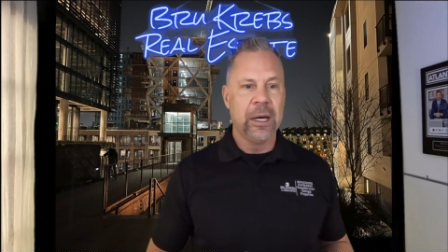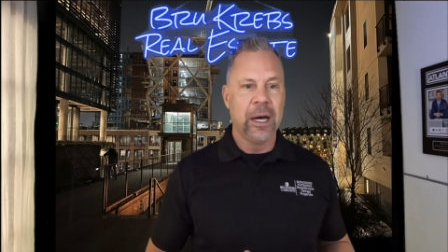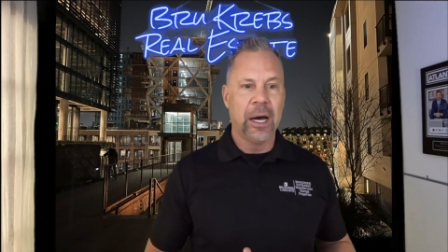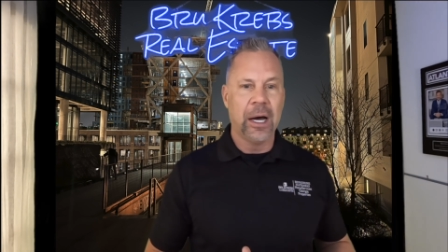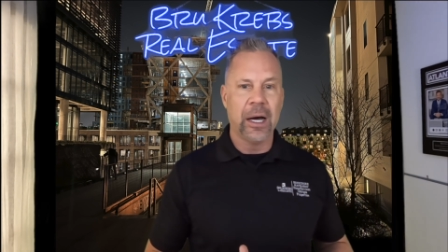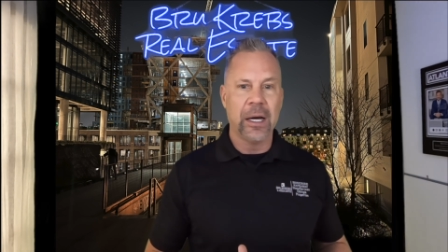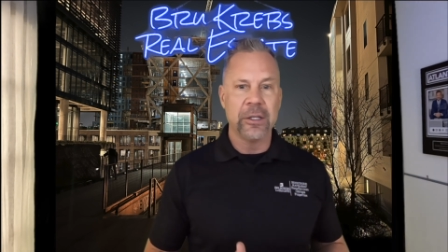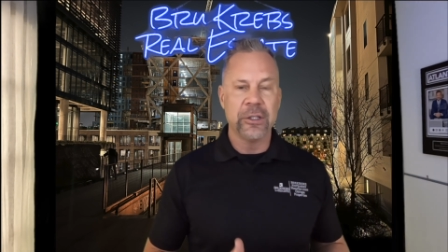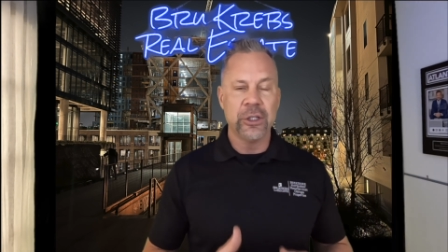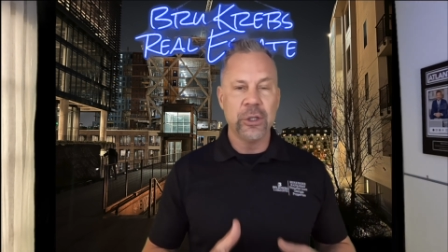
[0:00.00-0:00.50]

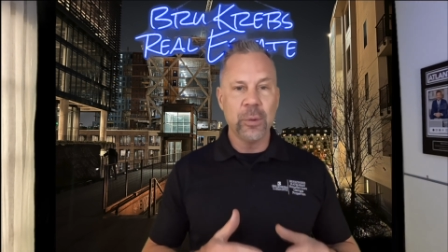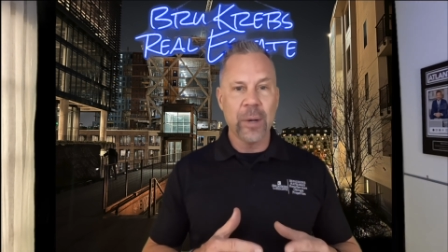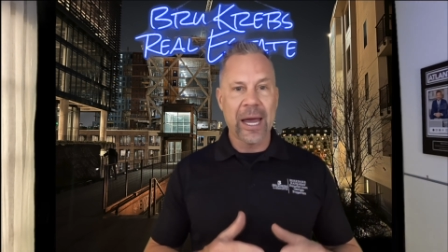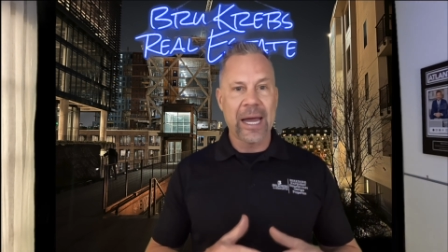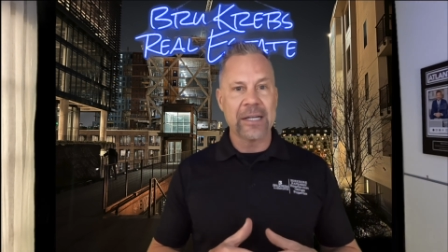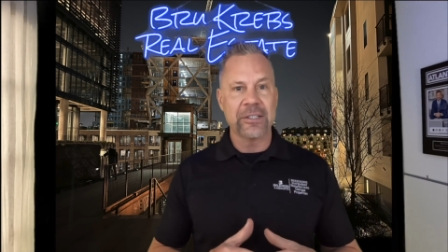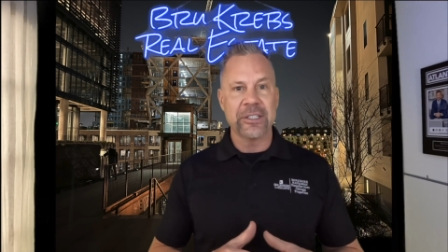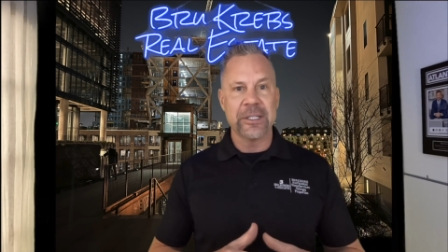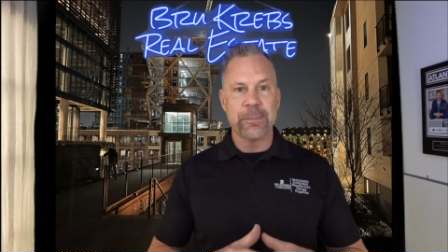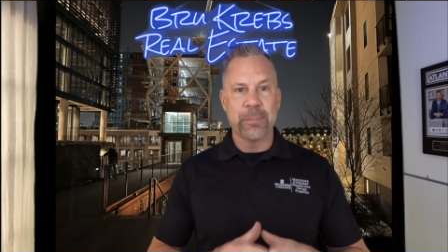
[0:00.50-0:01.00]
uh, you
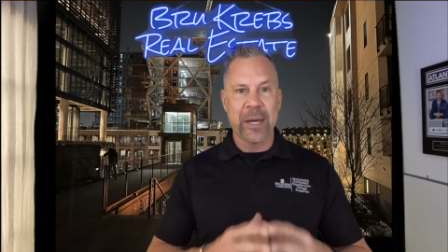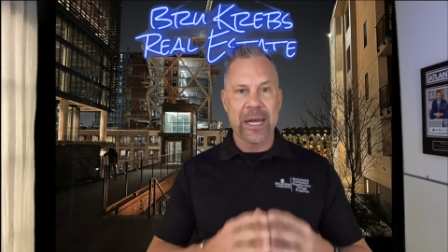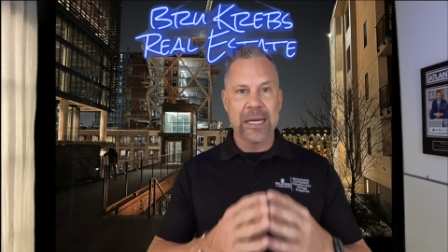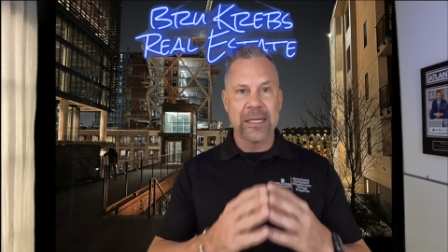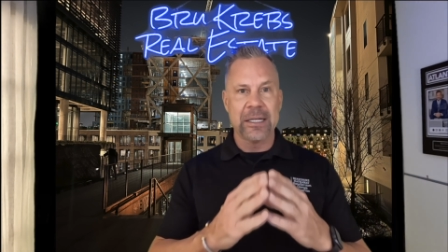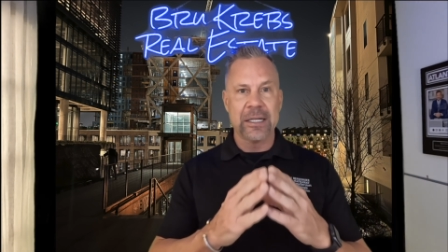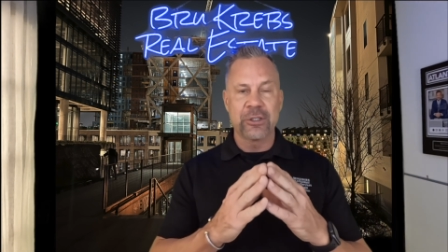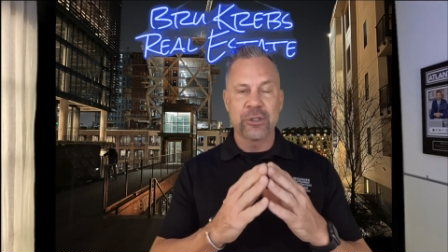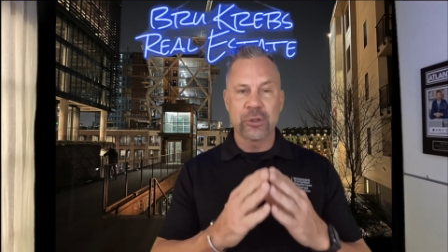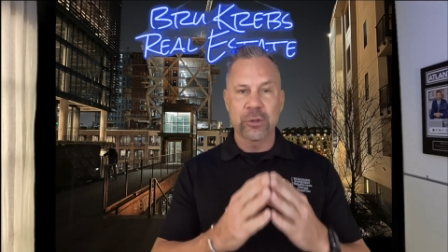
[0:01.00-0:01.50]
actually
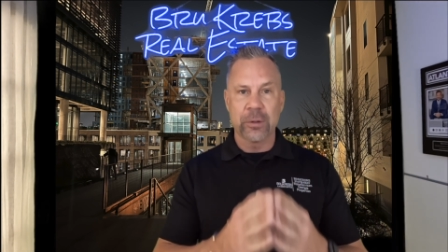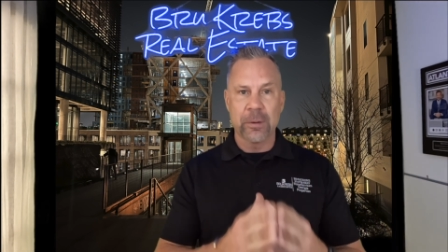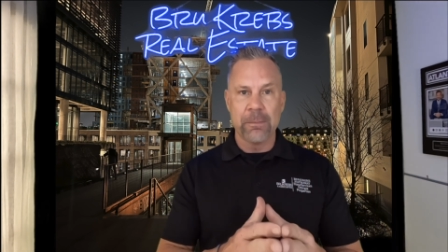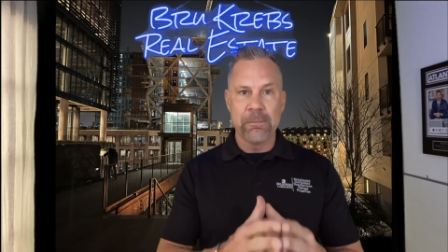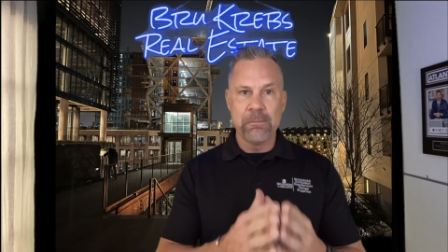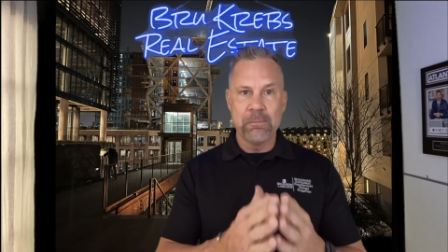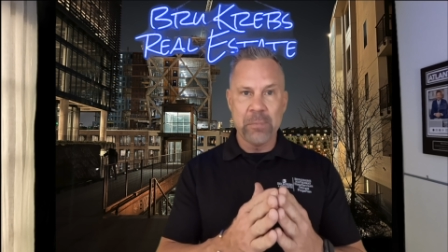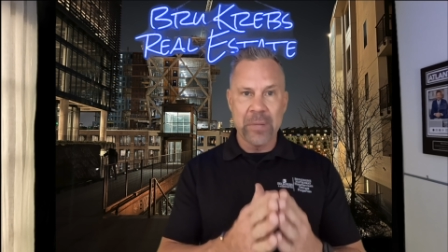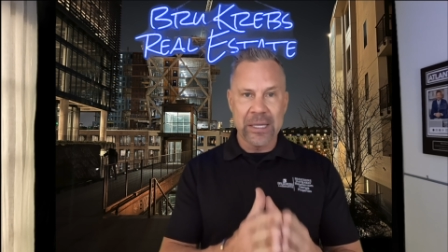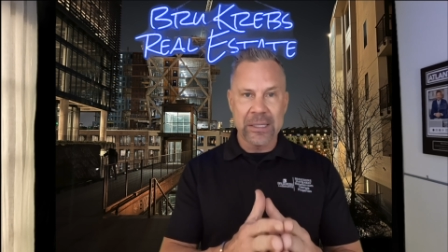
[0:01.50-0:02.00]
paid a
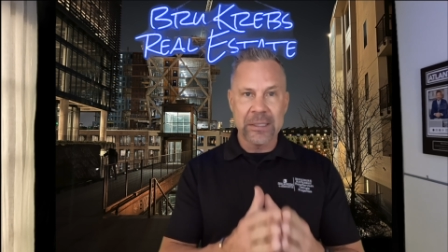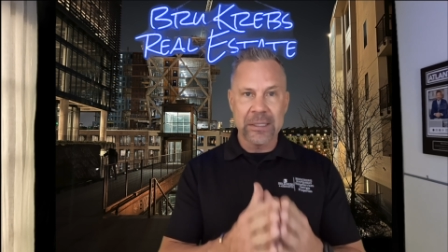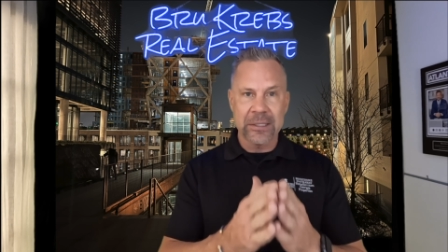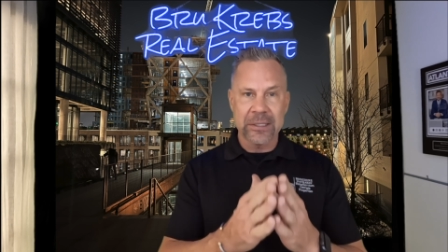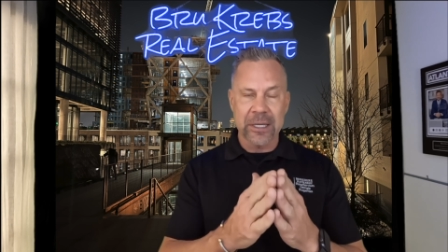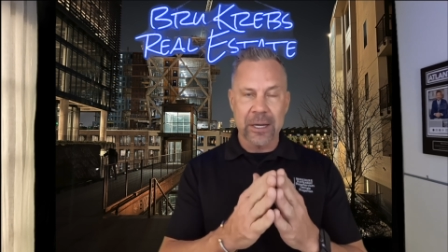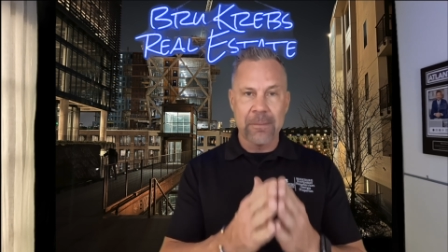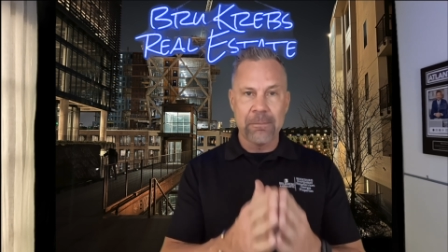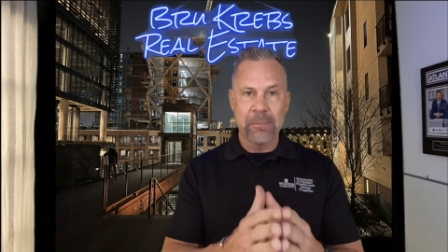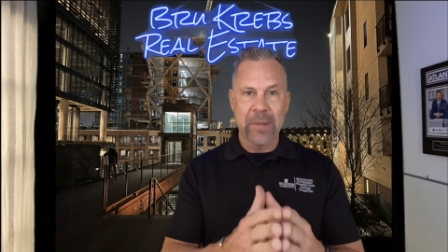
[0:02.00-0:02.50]
tremendous
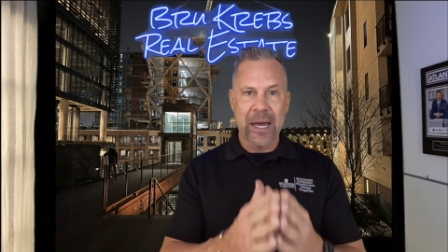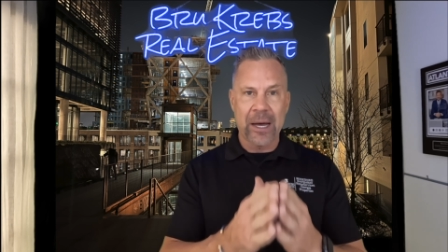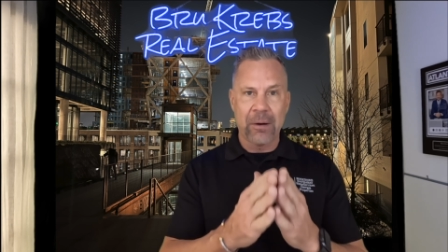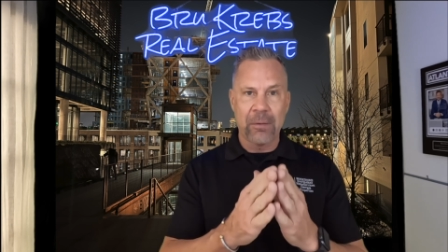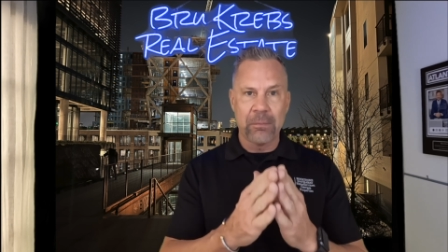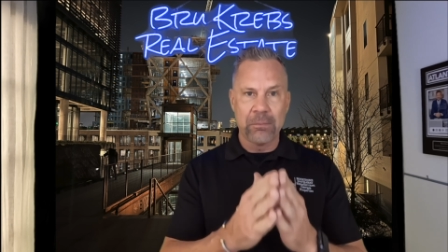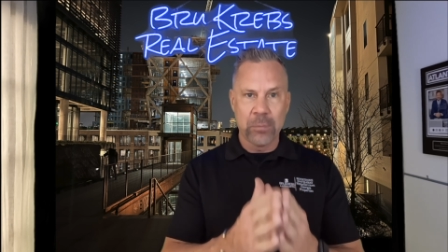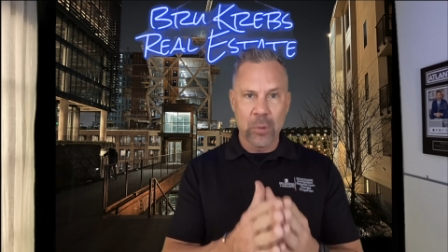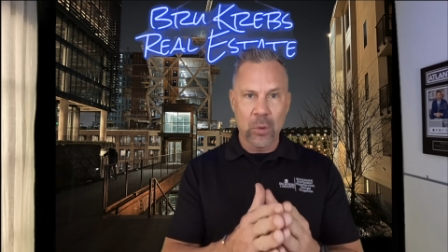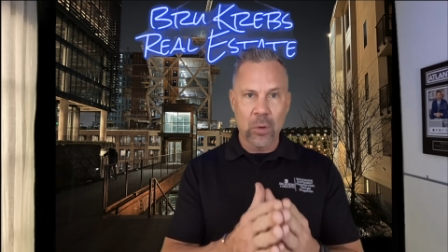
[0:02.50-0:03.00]

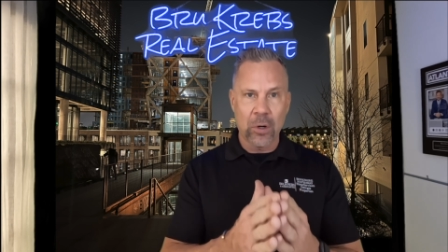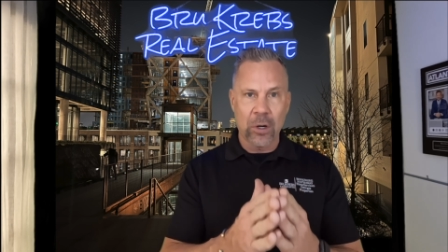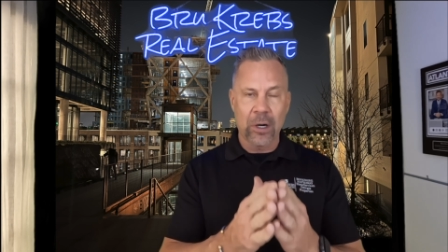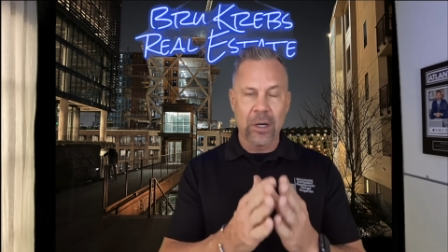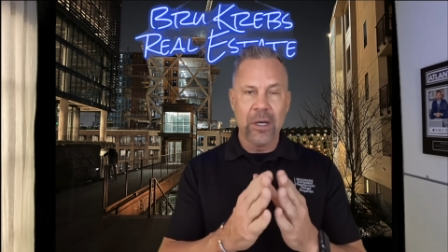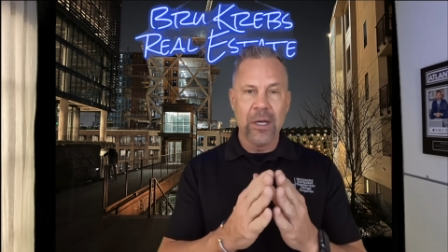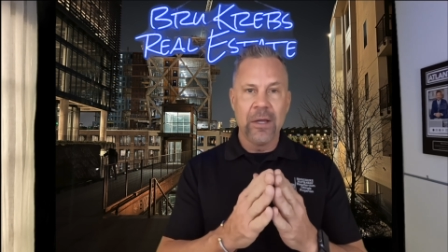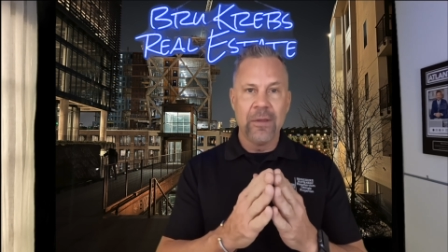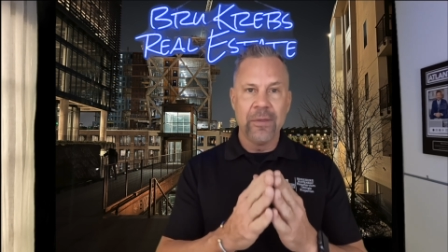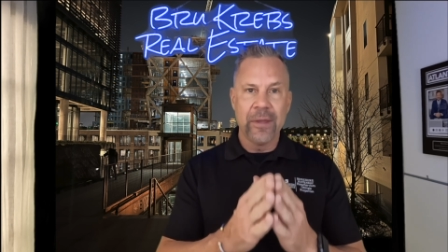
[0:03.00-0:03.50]
amount more
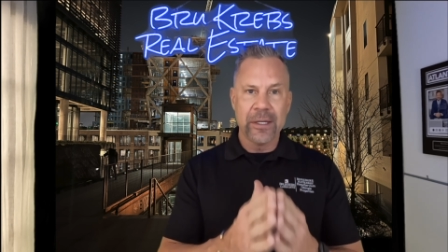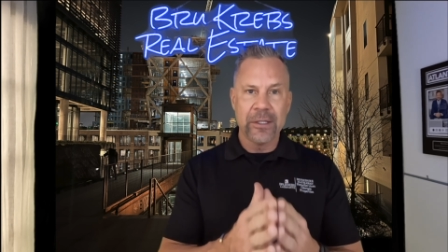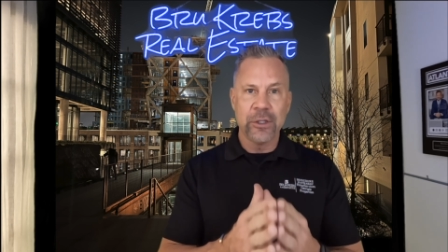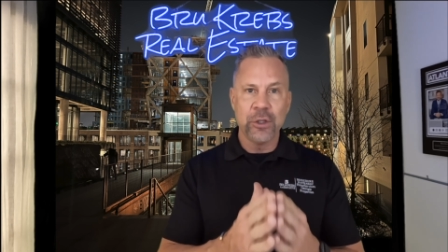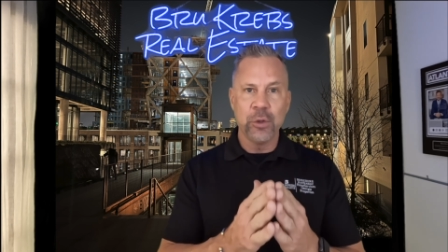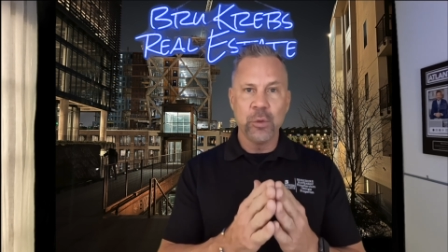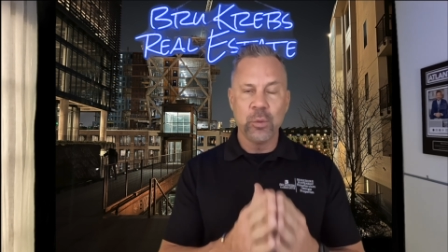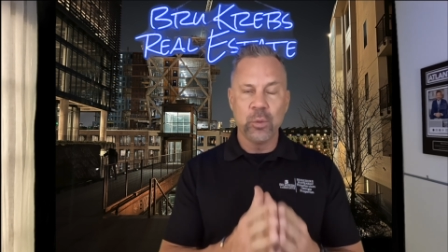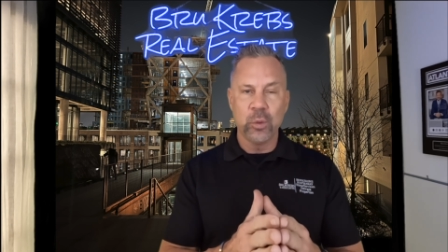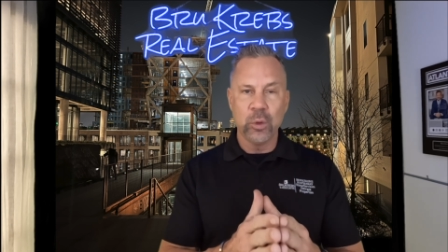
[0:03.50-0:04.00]
than
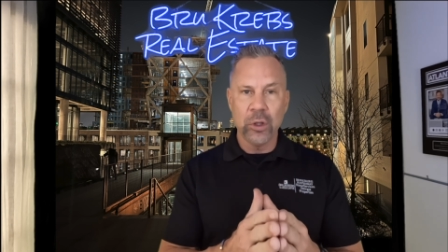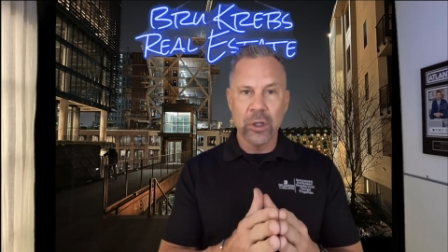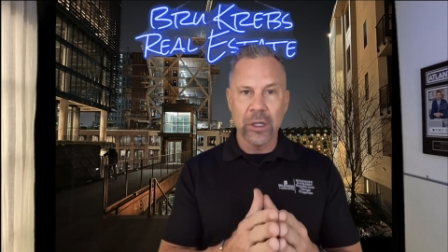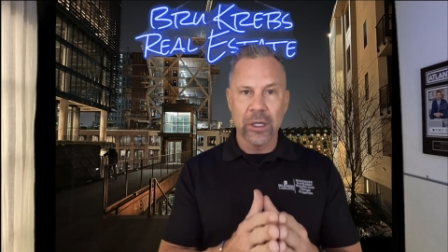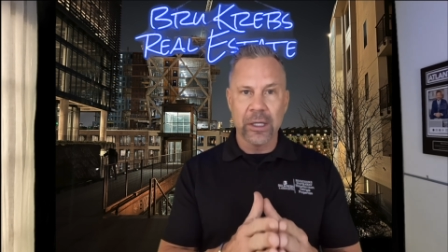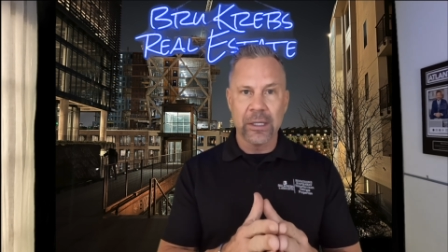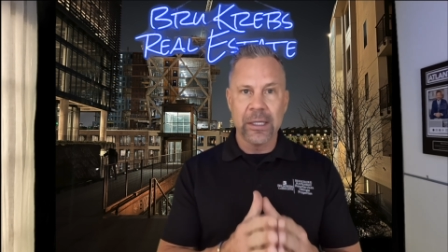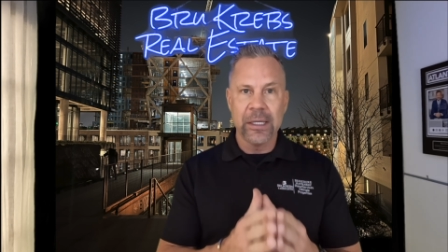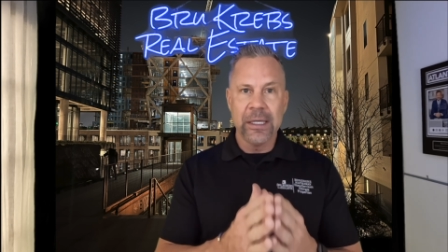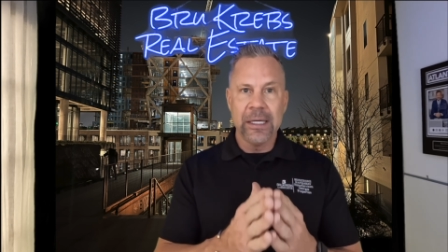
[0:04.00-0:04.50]
you
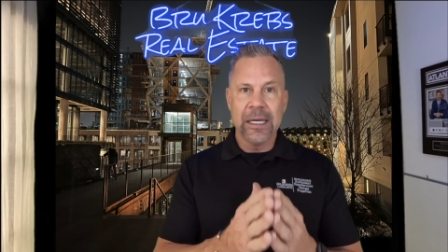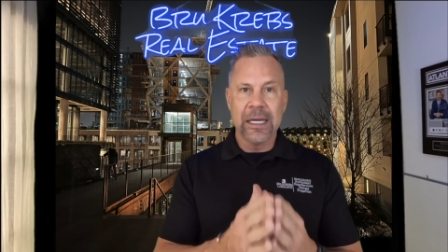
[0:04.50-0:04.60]
would